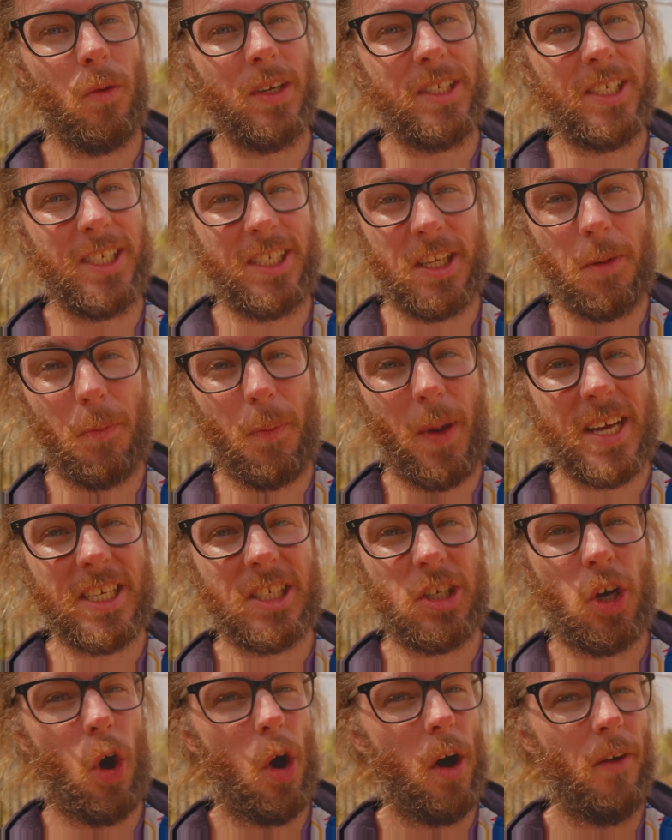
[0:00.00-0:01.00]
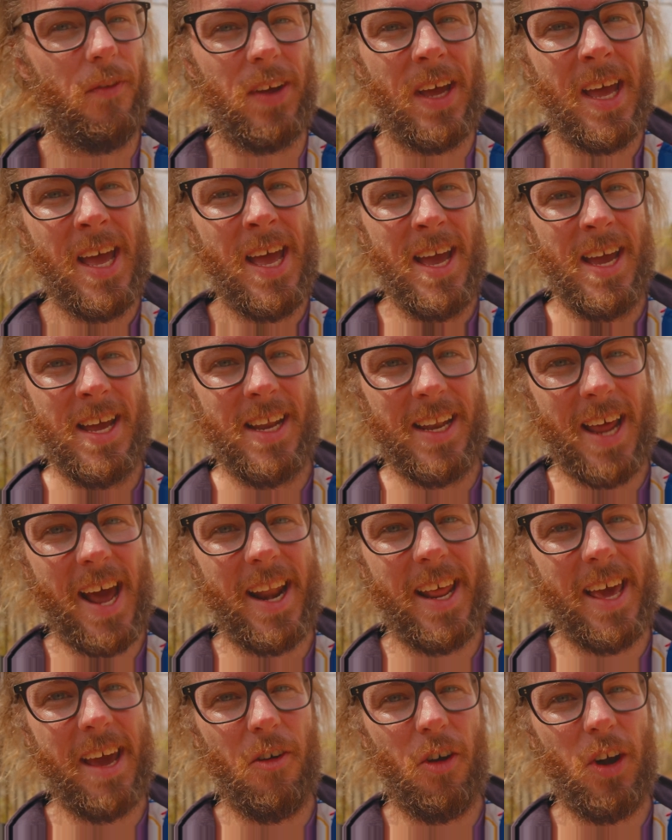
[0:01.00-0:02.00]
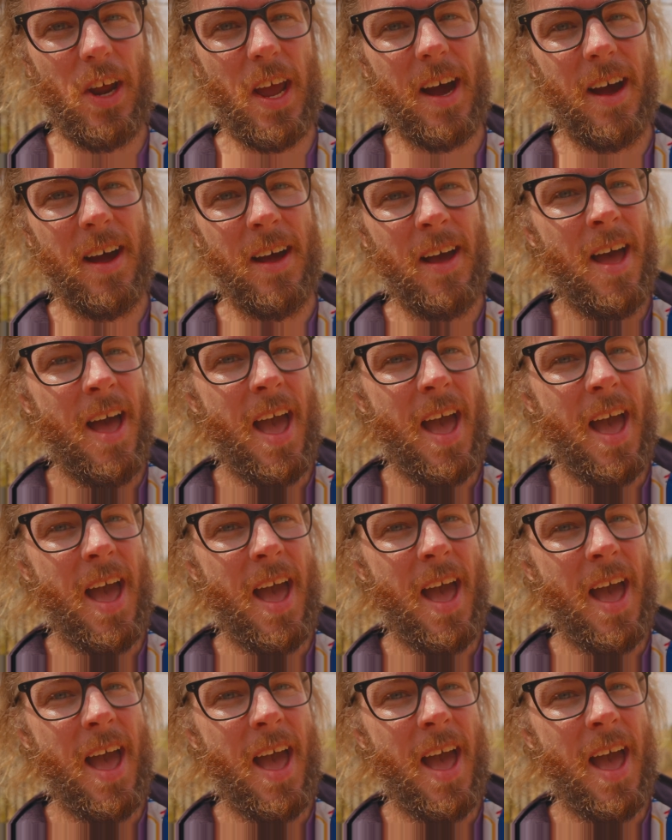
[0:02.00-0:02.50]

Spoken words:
which is the best coffee in that area,